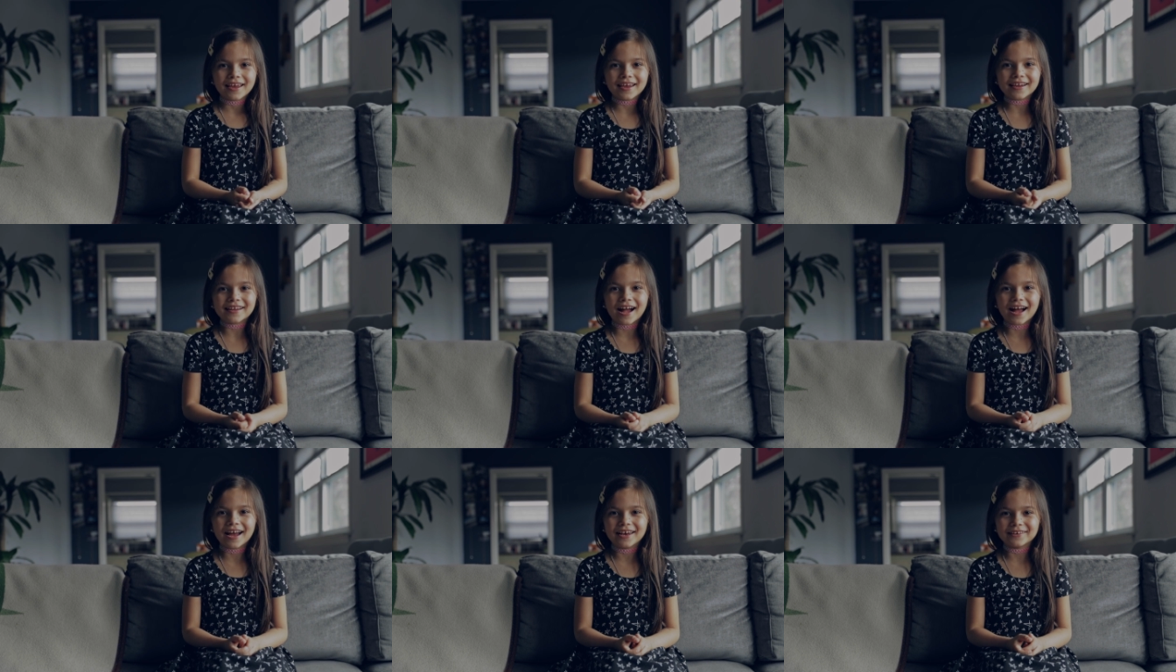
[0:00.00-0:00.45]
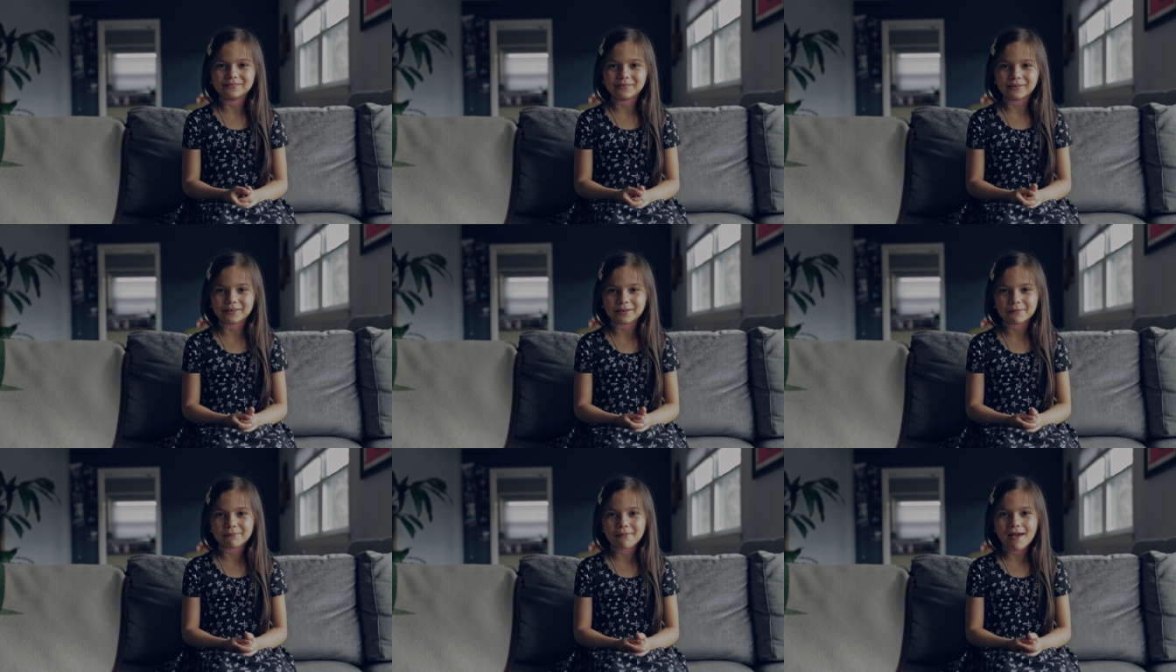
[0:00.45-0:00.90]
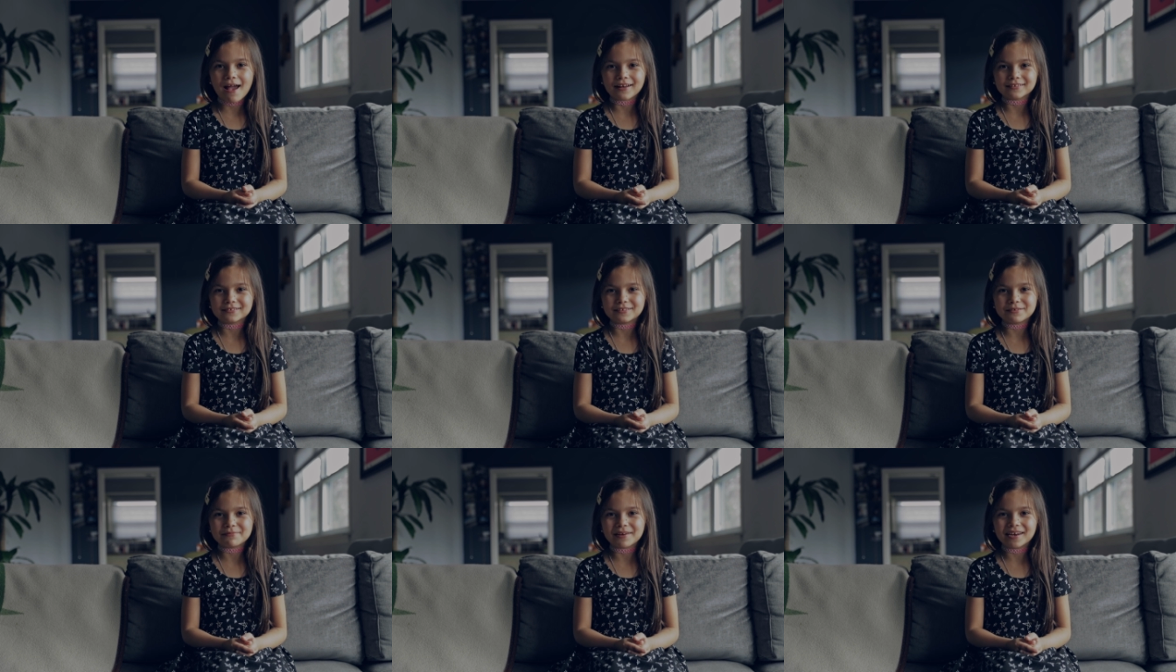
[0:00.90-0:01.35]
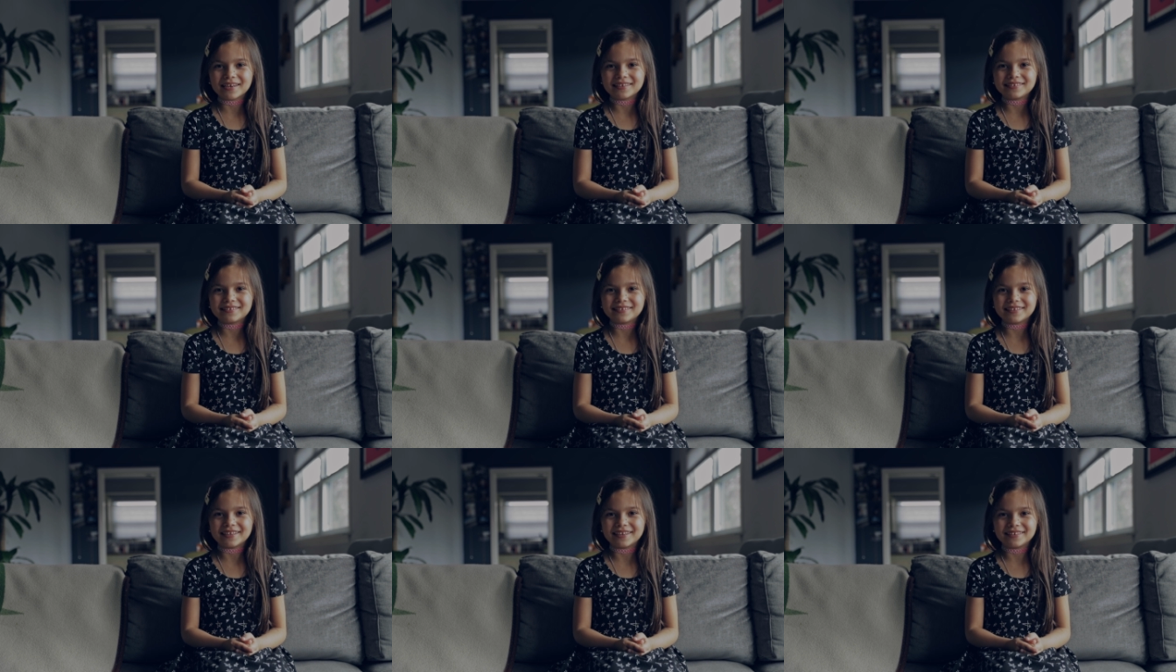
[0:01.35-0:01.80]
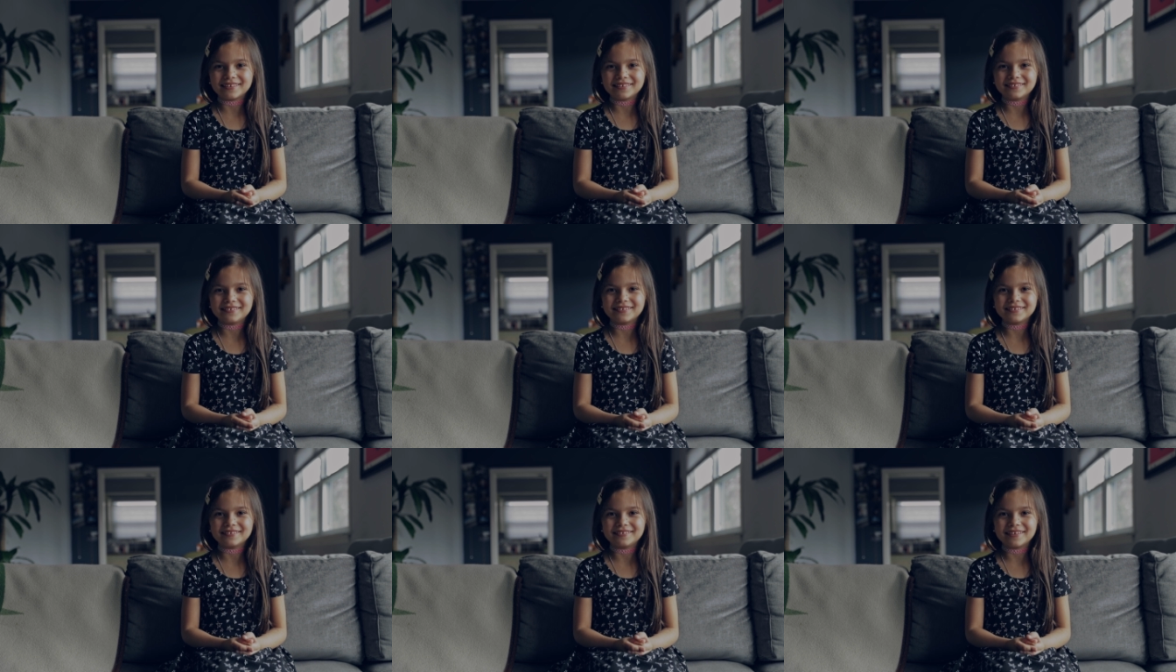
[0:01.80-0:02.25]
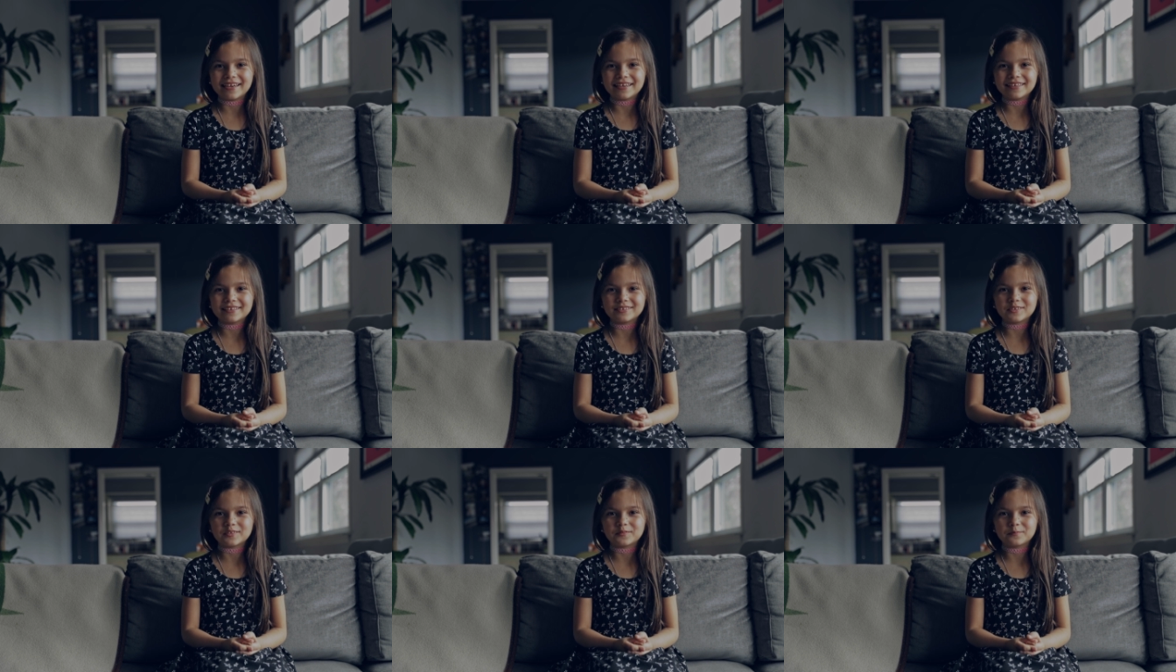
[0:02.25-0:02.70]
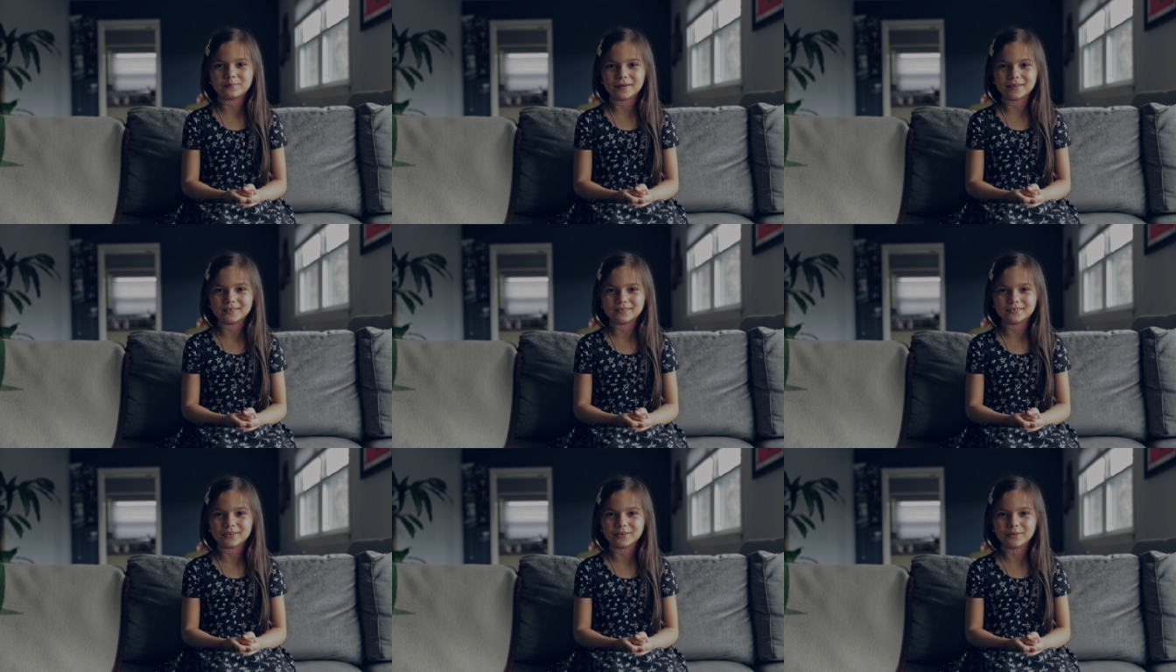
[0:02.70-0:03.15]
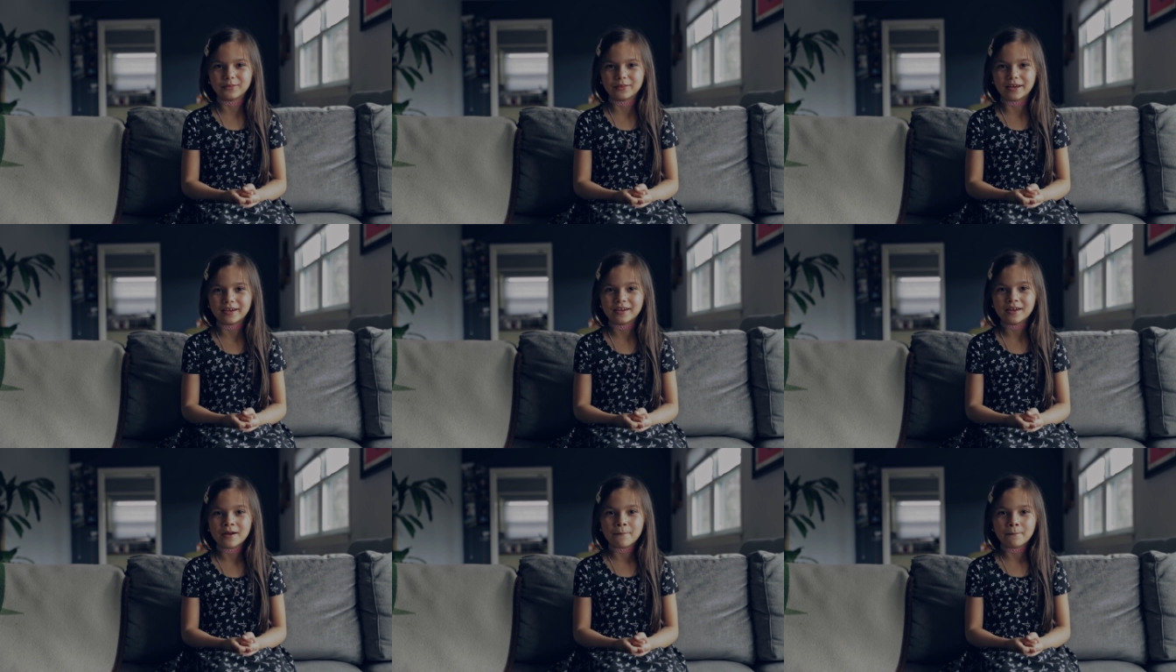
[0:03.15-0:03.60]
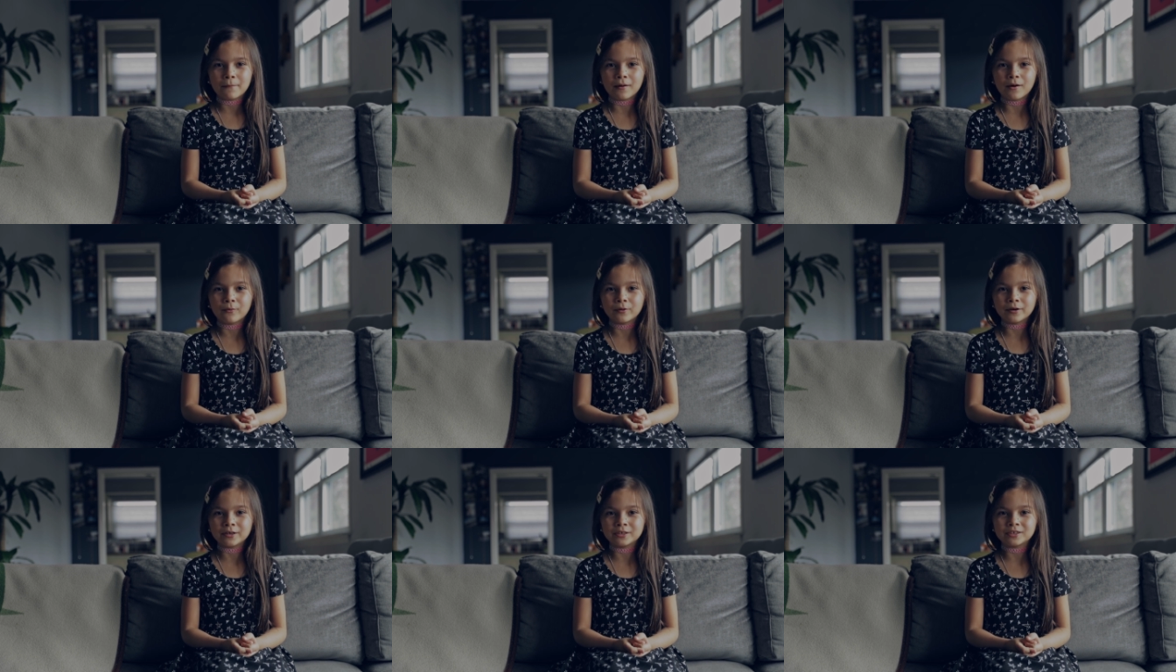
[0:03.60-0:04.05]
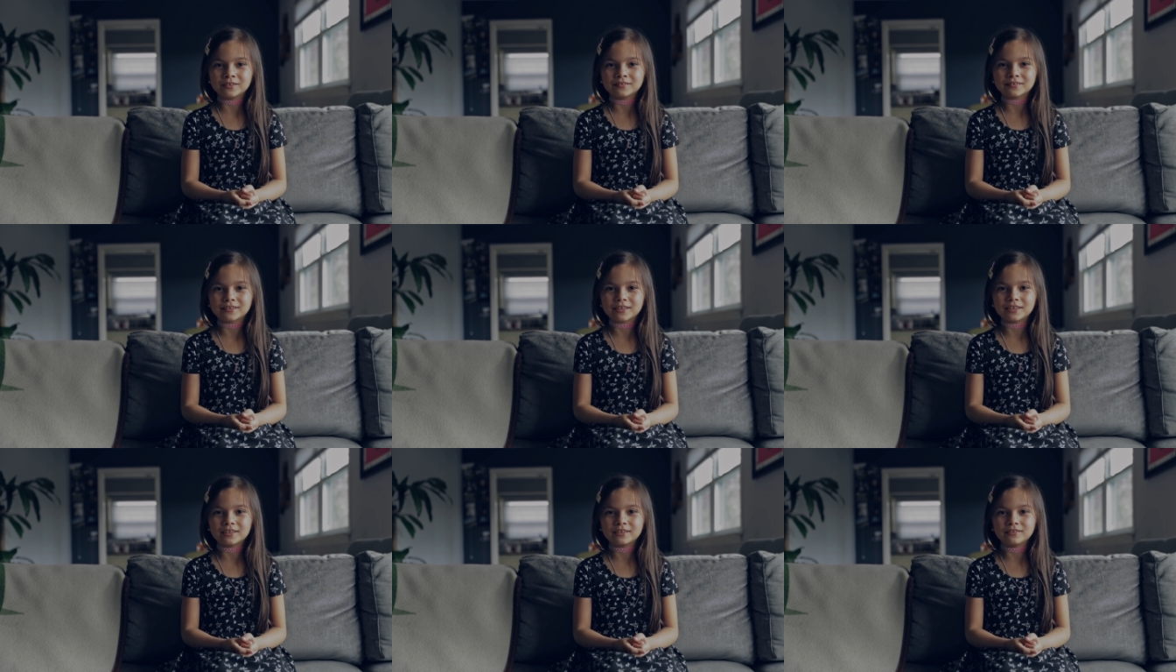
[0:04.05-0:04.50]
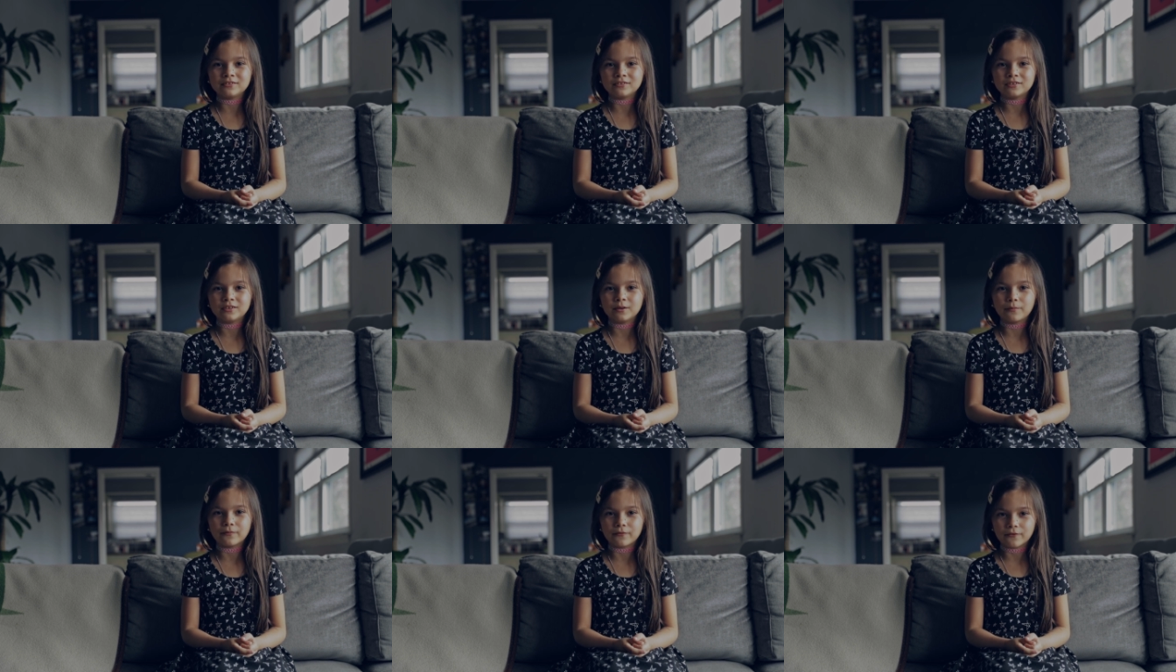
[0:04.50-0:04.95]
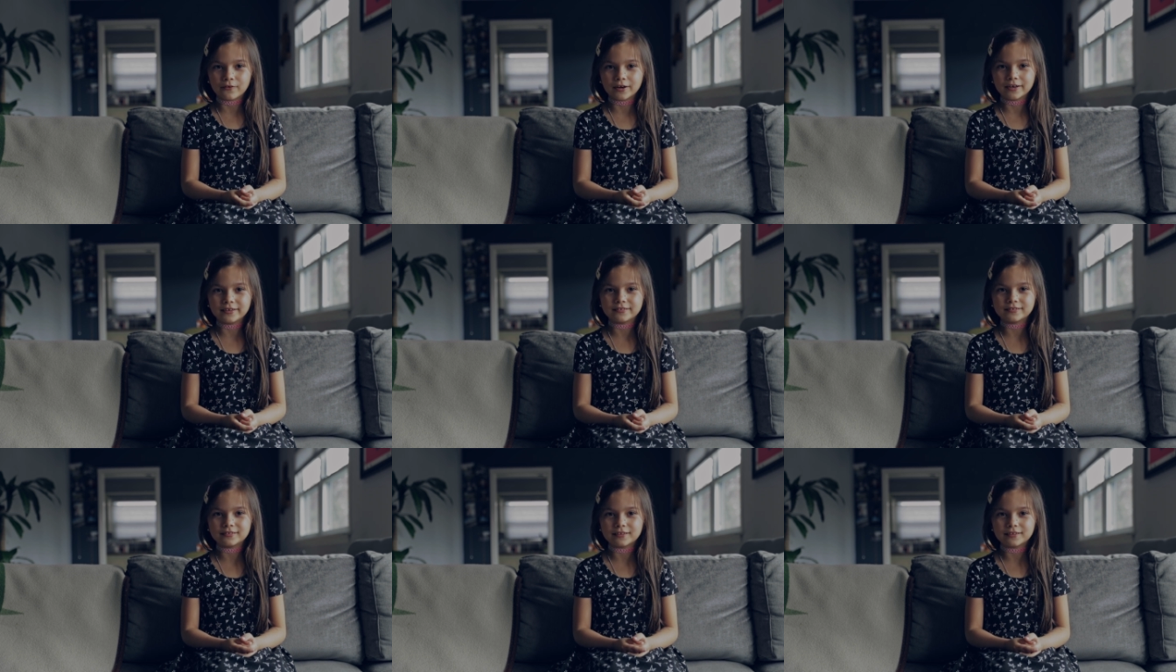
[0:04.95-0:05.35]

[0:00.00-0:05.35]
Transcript: Hey guys, welcome back to my channel. Today is a special day, but we're just gonna do the prank